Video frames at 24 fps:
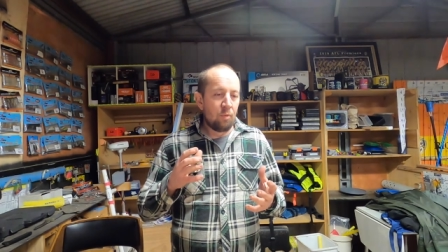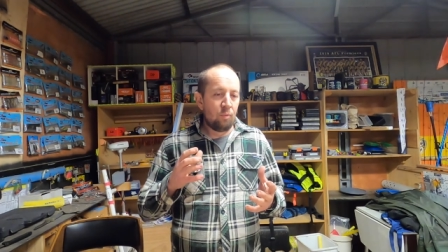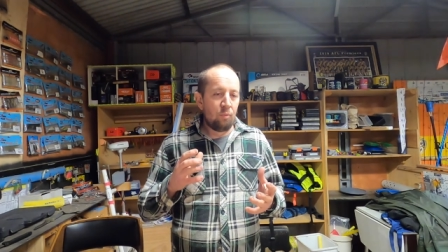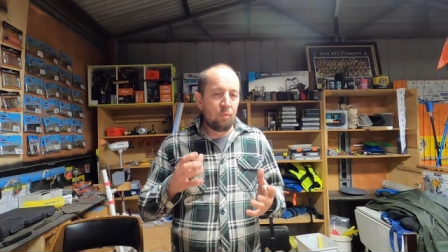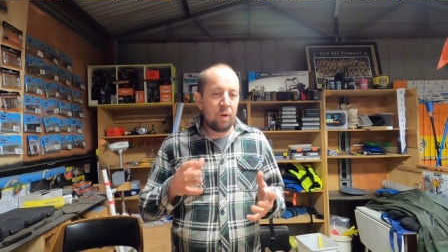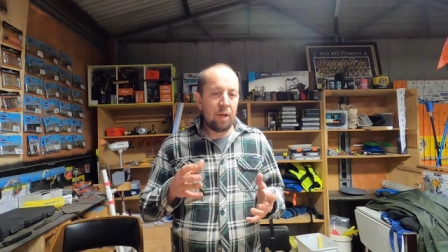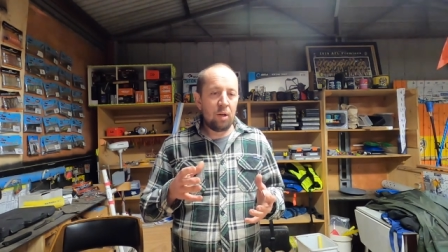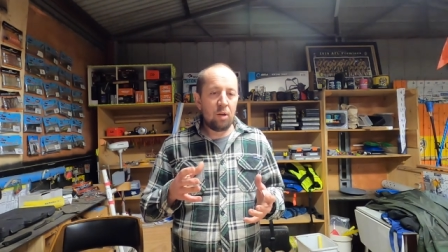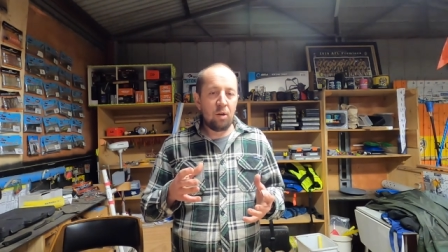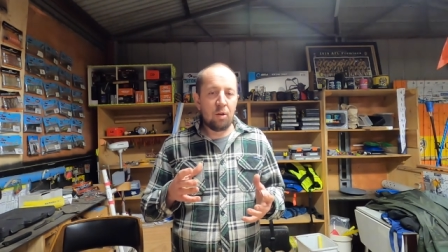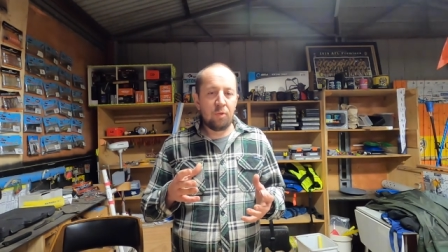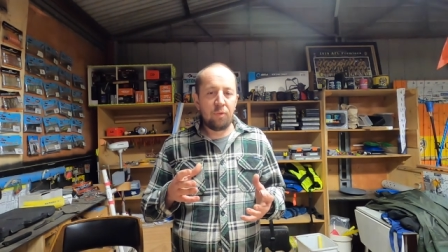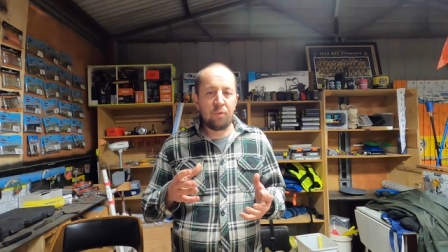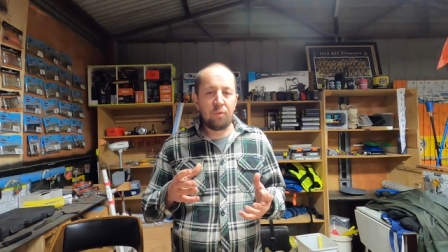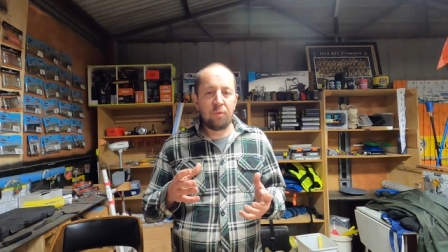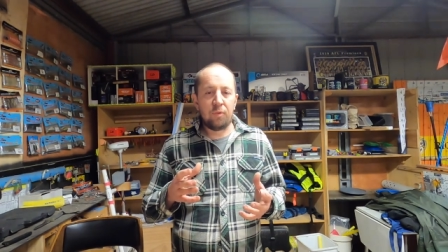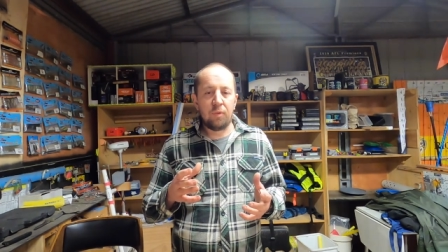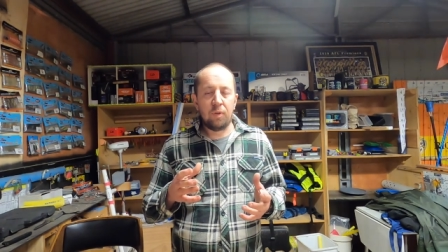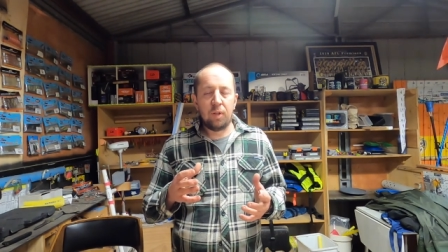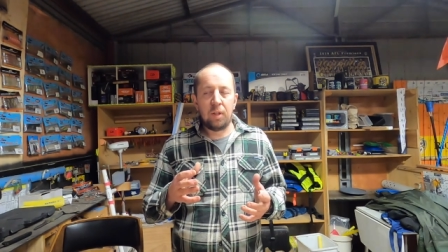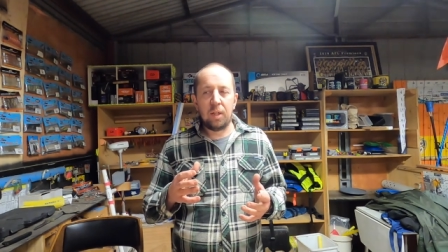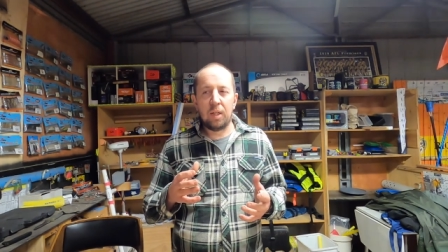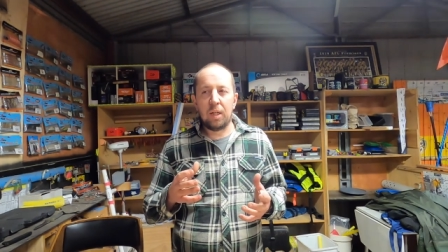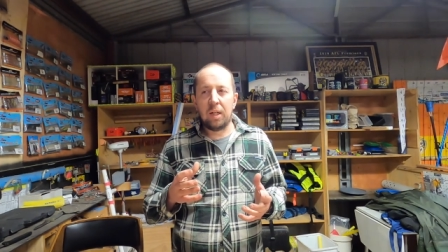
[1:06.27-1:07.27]
Ran
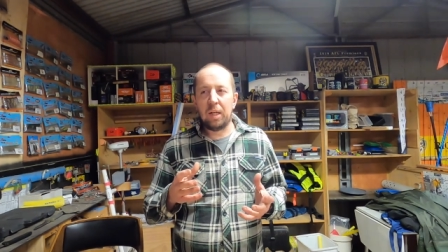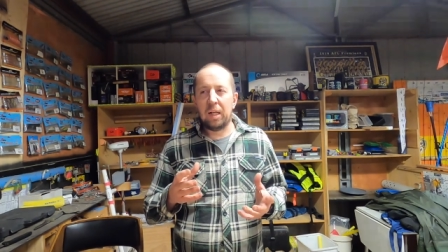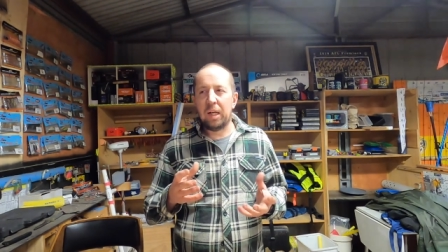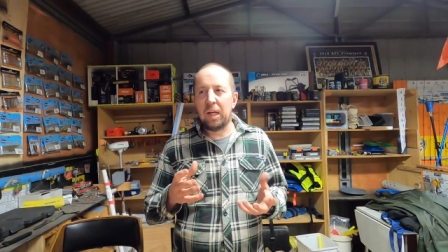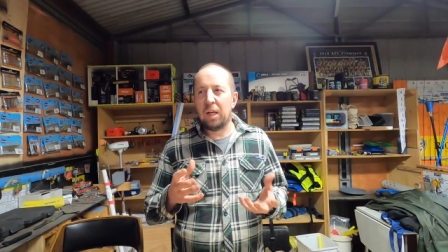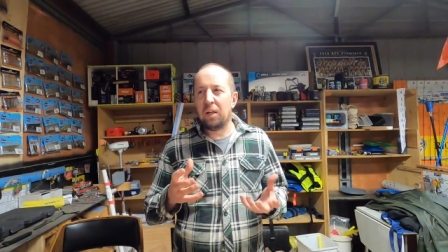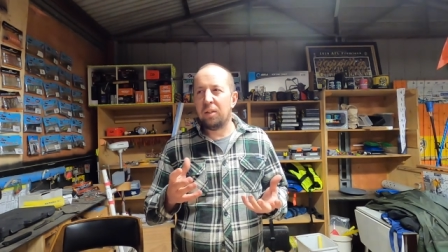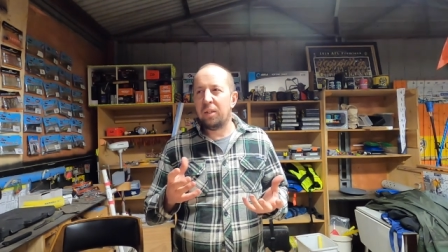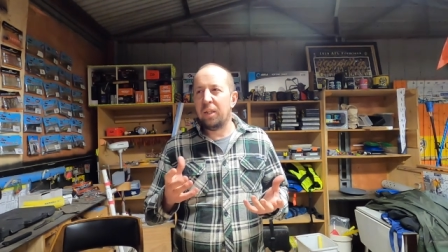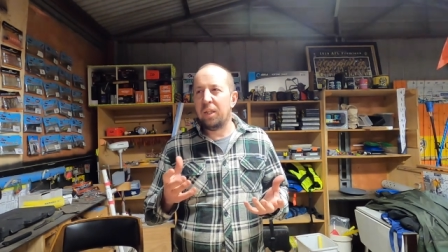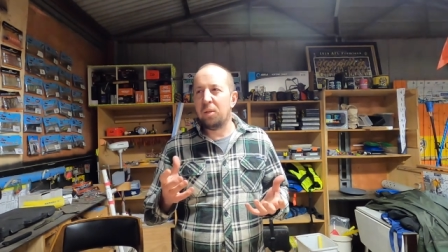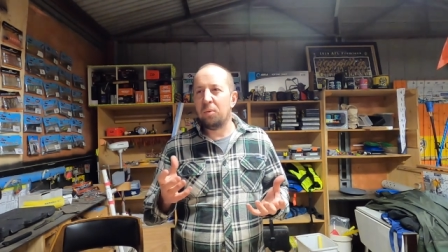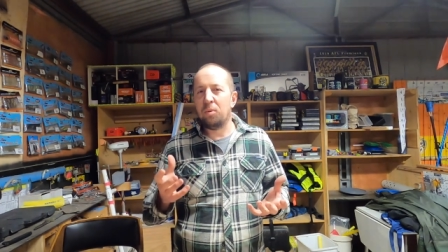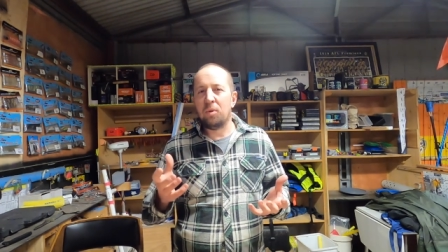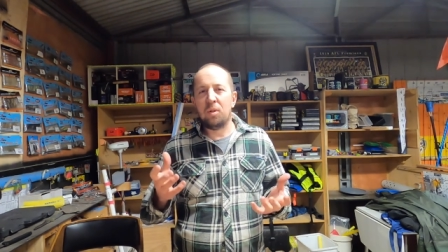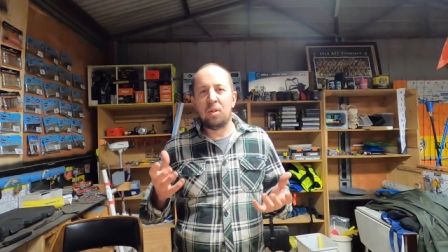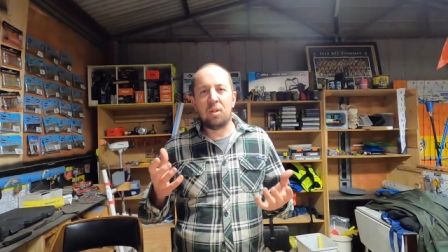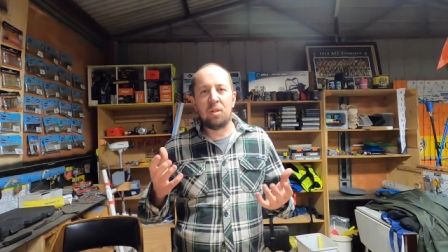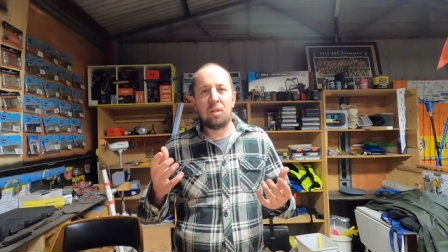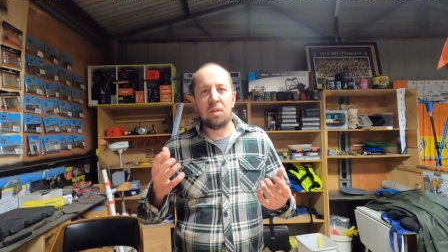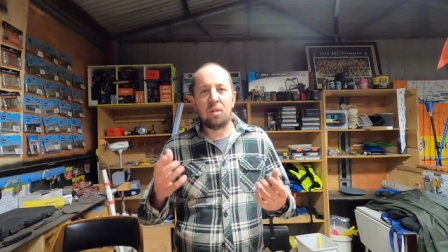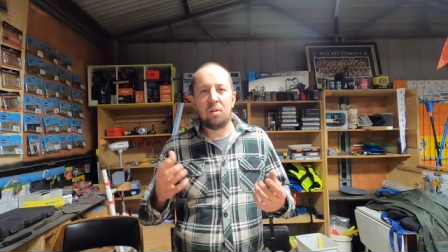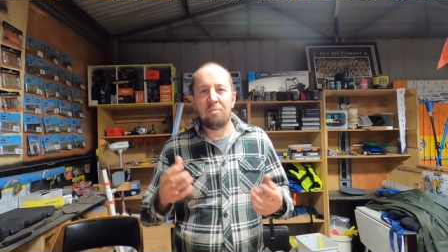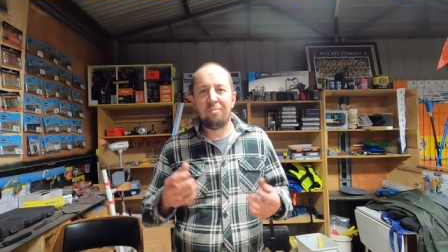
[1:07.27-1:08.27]
off, I think it
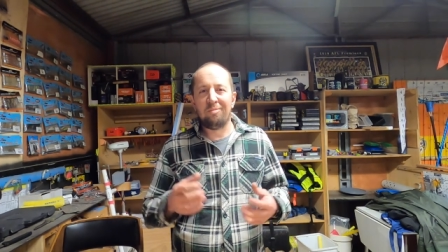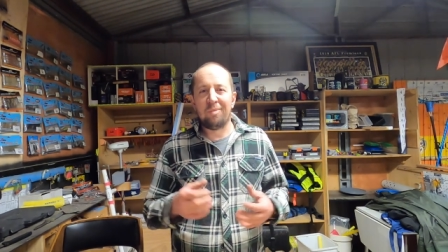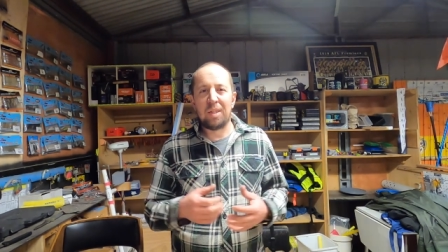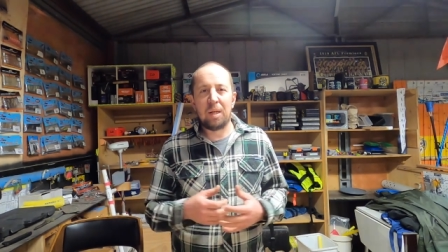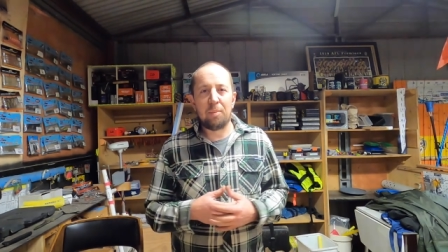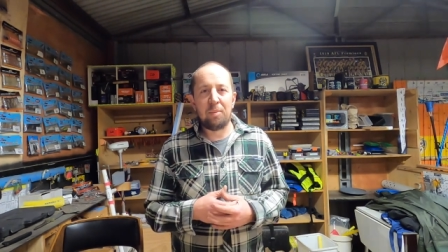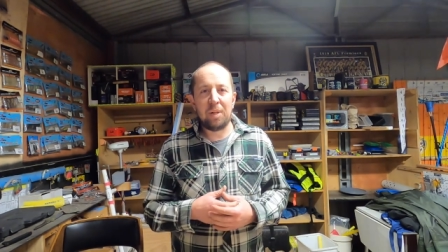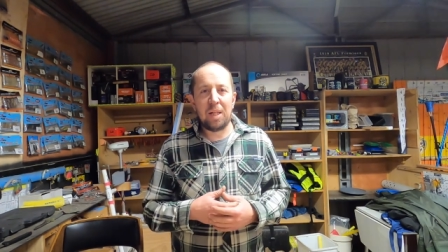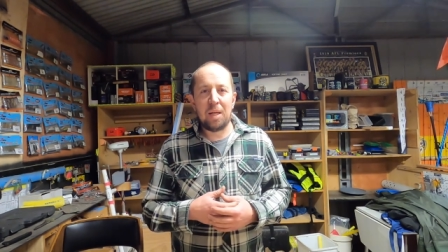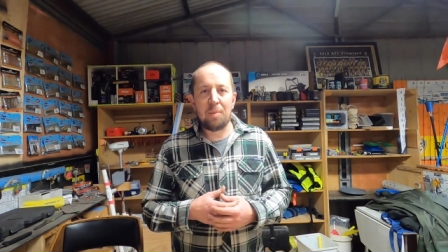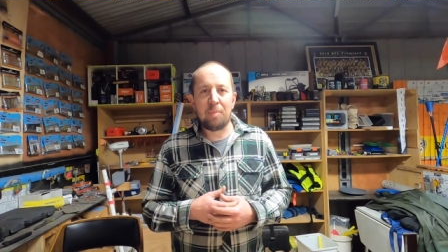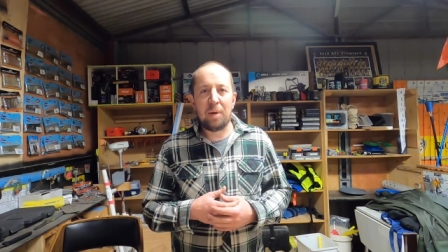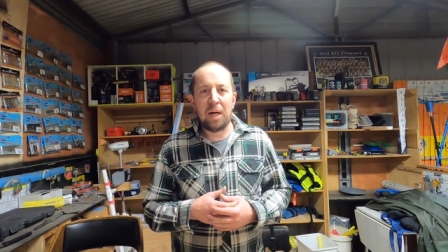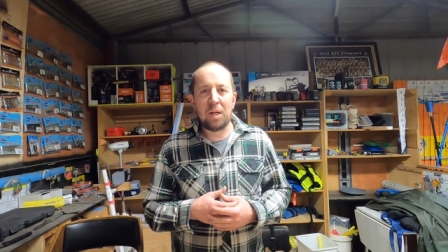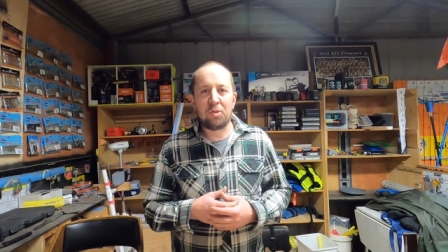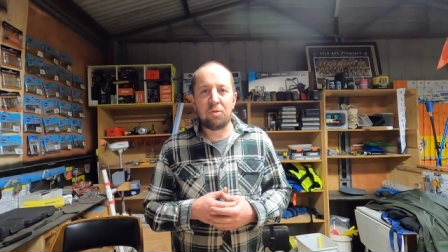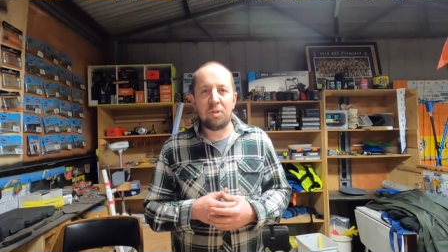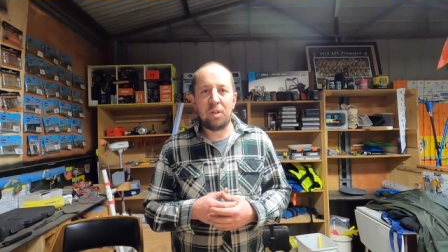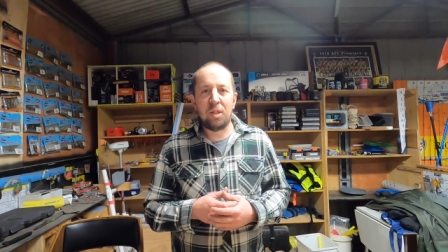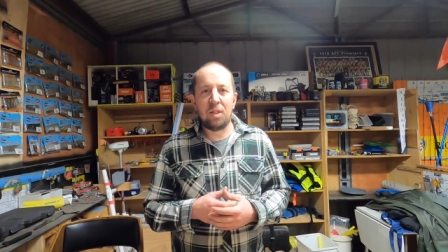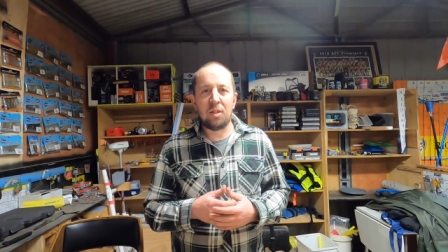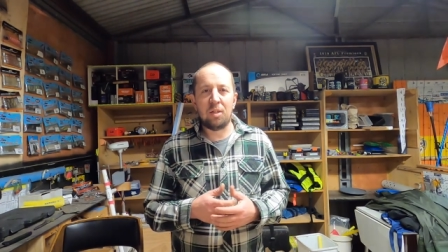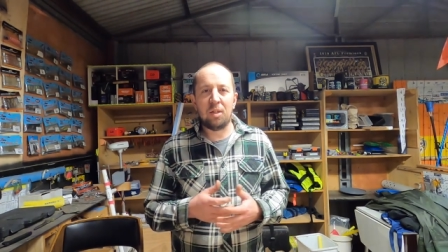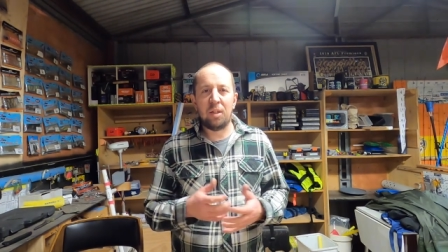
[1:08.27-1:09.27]
was AA
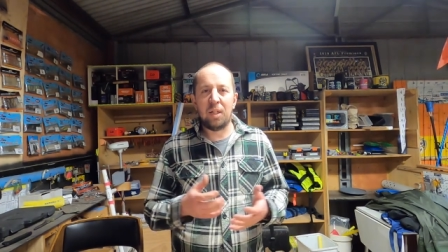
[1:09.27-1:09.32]
batteries.